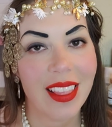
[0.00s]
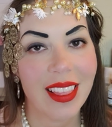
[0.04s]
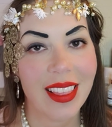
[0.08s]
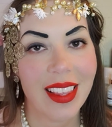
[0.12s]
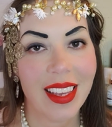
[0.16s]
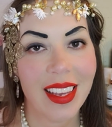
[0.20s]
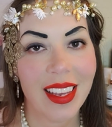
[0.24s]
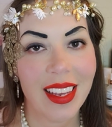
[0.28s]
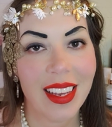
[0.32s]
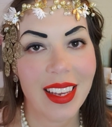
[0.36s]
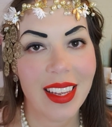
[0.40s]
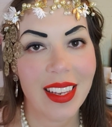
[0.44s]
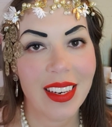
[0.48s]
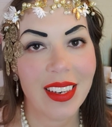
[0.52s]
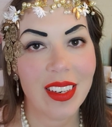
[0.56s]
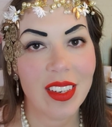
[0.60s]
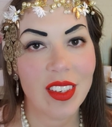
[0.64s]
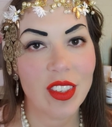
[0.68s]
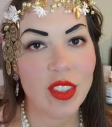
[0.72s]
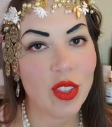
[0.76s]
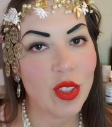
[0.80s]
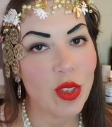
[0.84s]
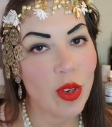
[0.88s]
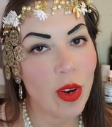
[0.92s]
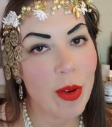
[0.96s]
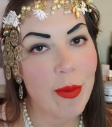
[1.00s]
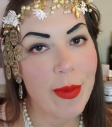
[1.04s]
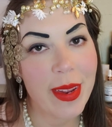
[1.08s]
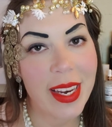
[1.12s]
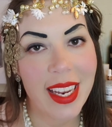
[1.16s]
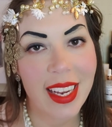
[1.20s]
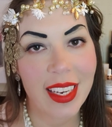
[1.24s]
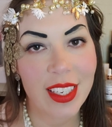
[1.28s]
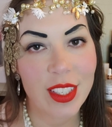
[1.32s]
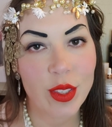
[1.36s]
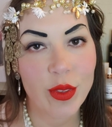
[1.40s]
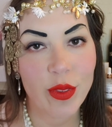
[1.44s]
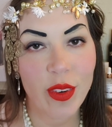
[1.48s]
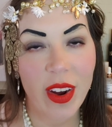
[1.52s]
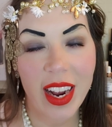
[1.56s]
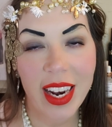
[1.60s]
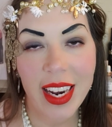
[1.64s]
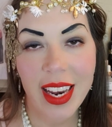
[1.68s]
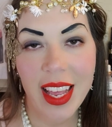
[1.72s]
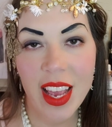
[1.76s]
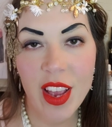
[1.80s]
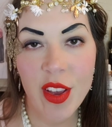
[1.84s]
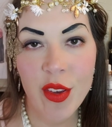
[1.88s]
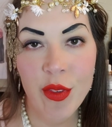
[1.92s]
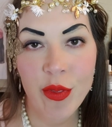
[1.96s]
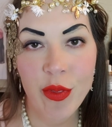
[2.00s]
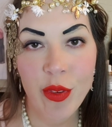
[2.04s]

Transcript: then join me next Friday